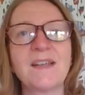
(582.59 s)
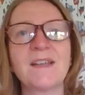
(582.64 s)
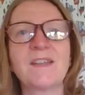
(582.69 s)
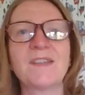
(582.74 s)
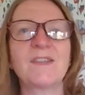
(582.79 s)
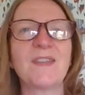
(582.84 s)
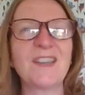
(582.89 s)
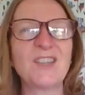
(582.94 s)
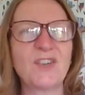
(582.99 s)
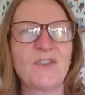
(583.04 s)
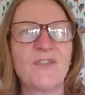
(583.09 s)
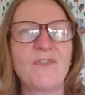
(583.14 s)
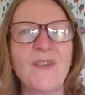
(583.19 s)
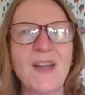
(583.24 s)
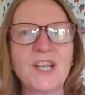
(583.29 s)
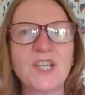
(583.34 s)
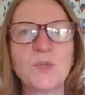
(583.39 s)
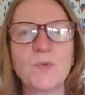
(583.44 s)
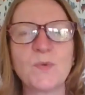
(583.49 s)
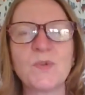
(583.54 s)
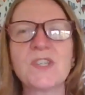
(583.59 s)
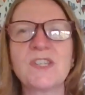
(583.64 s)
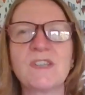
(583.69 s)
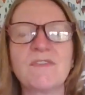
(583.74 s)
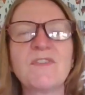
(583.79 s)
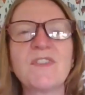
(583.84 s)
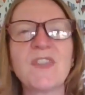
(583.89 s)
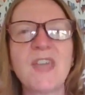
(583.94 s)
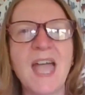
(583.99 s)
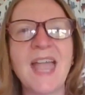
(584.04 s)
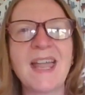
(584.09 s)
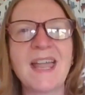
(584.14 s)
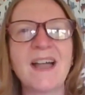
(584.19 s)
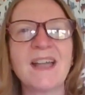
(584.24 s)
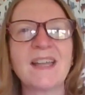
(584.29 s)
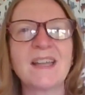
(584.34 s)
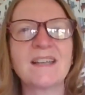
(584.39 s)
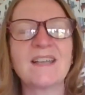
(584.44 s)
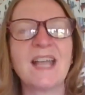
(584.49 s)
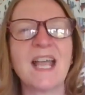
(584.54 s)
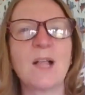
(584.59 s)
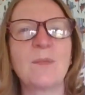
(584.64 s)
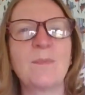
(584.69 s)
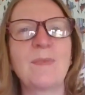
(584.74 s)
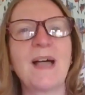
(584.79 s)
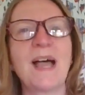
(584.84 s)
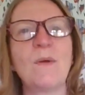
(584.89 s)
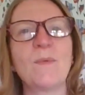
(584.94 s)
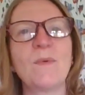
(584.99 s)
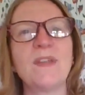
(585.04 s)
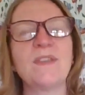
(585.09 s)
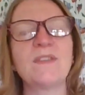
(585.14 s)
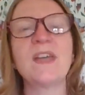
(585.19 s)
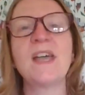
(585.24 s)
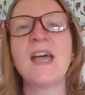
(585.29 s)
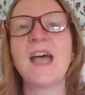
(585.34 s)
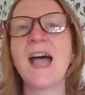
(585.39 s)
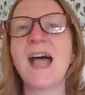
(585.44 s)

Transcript: So that's your factual stuff that AI can help out with,